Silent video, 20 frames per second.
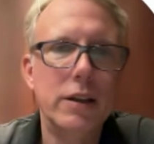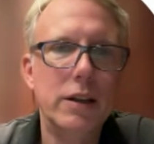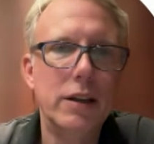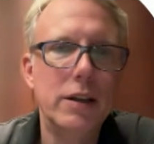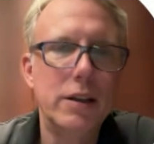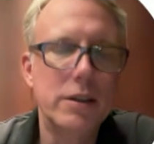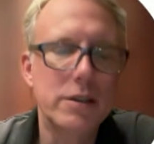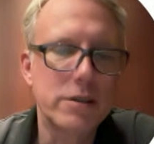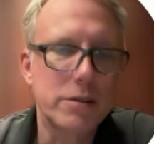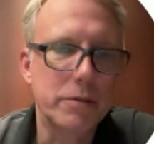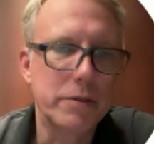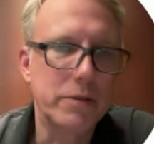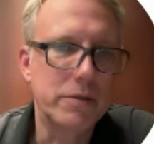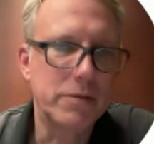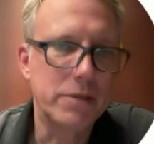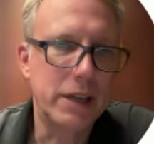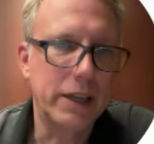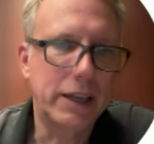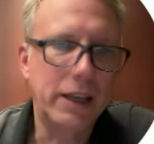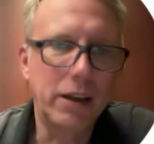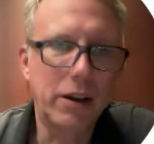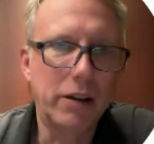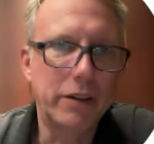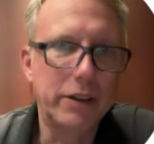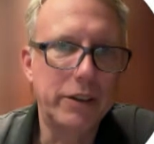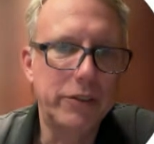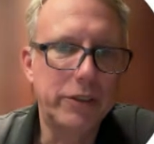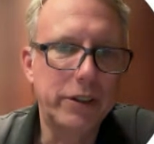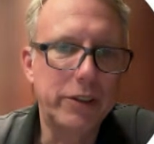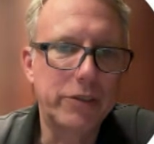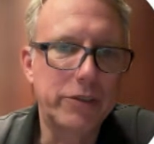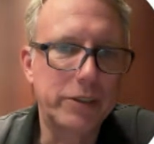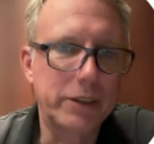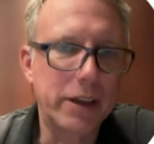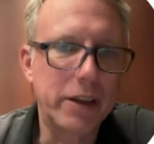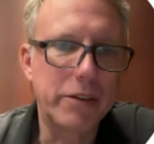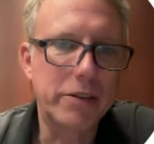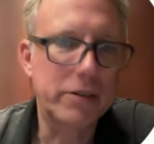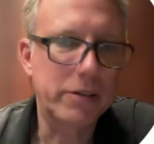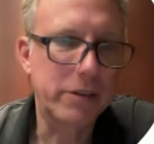So taking all these things
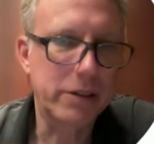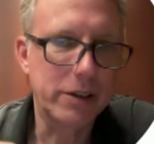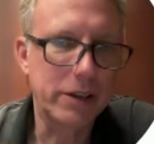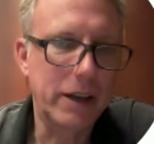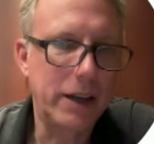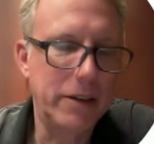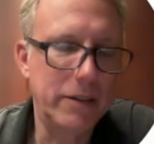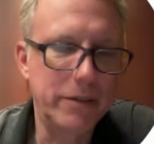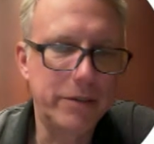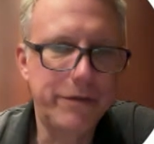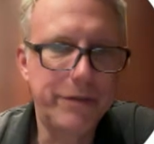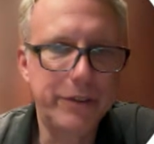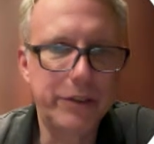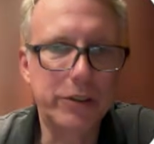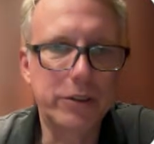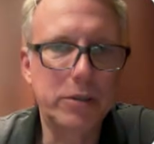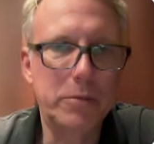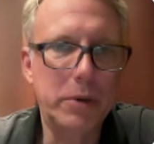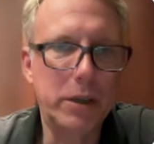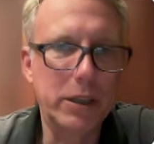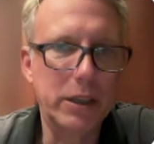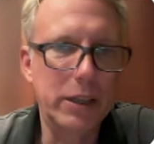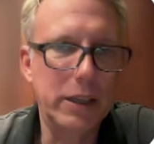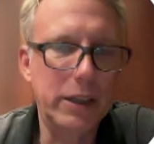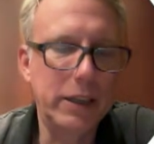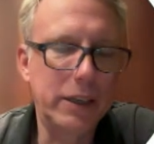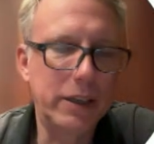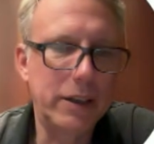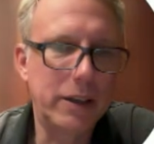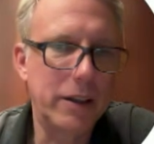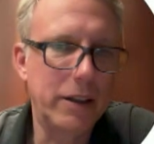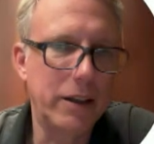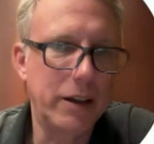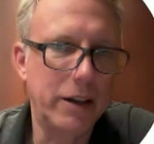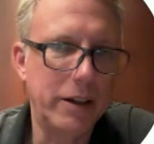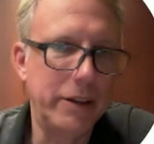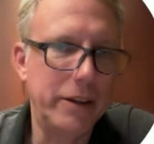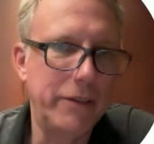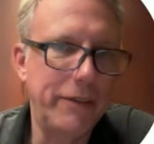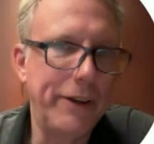together, the physical modeling,
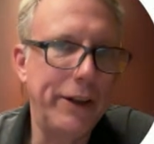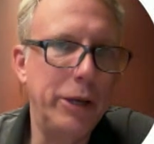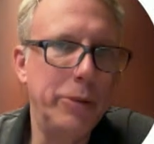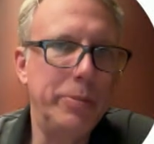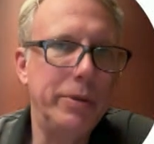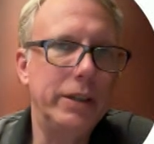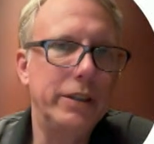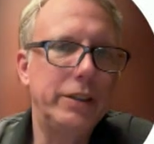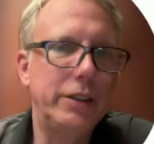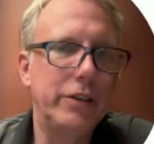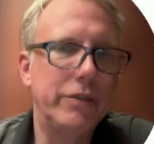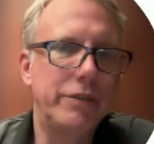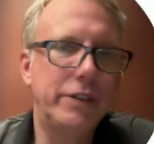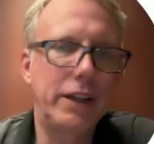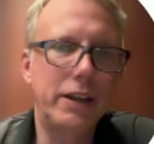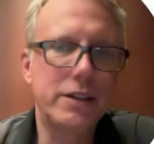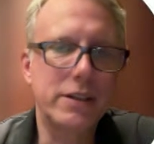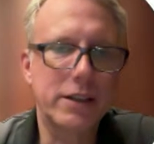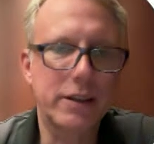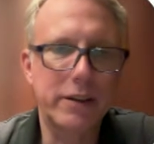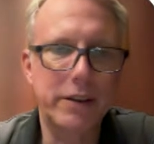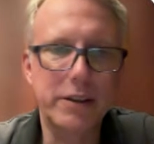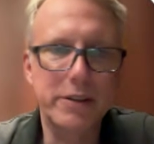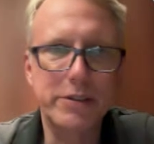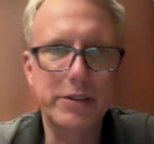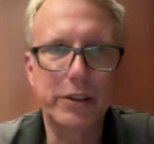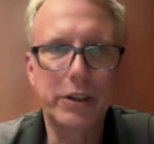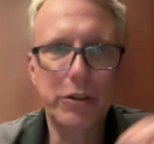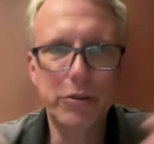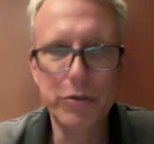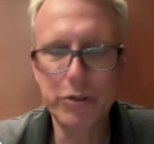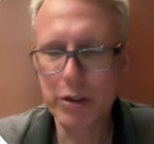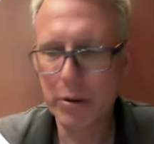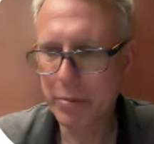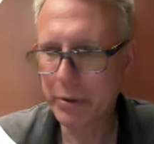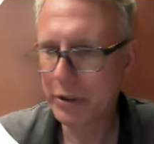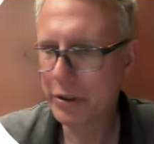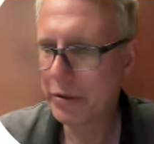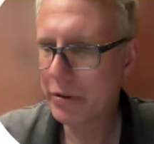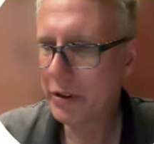the availability of data, there's a huge
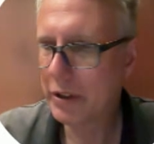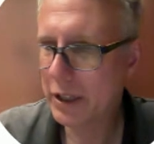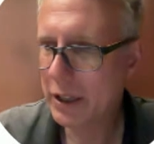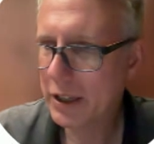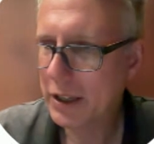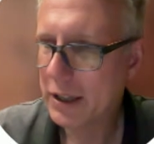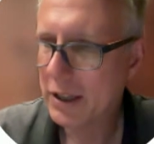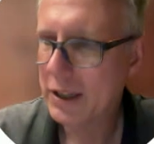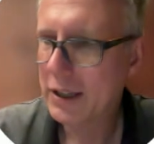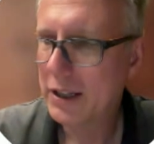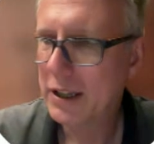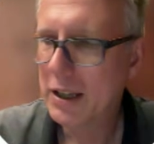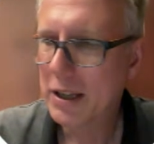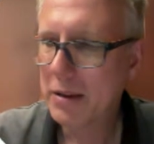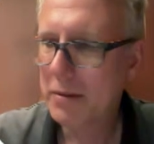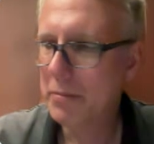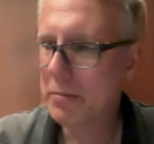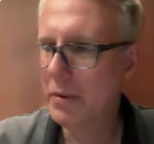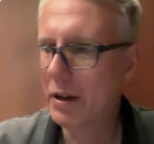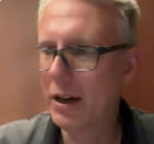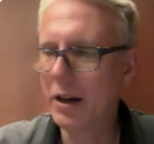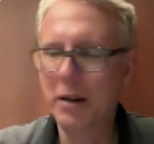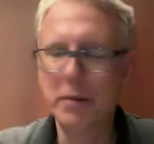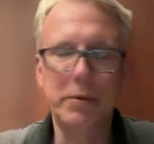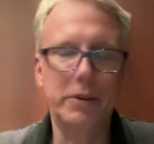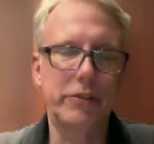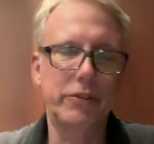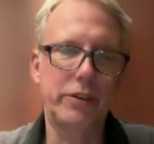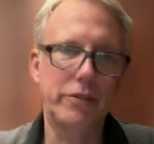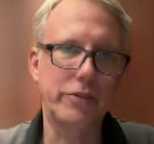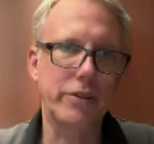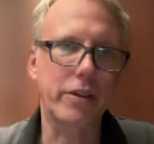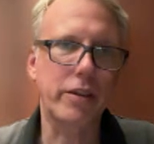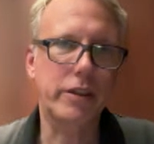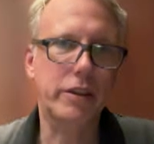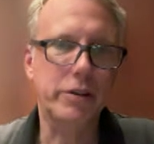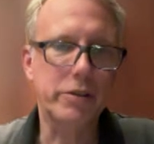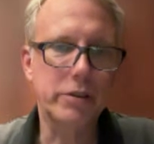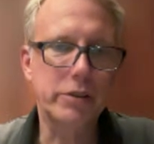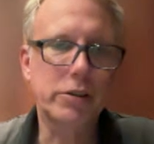opportunity because there's a
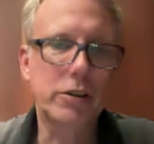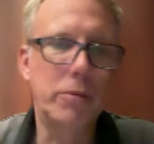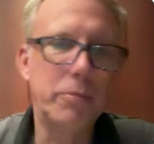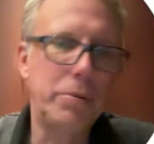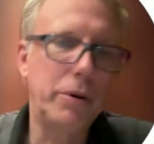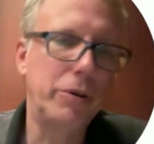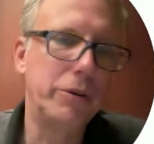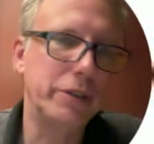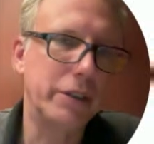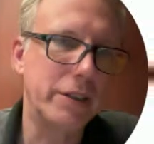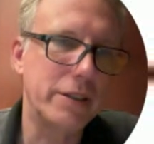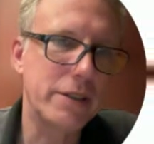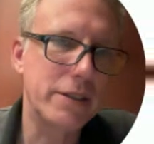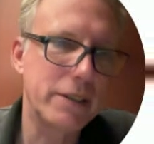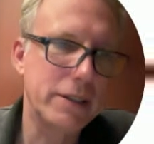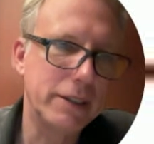third component,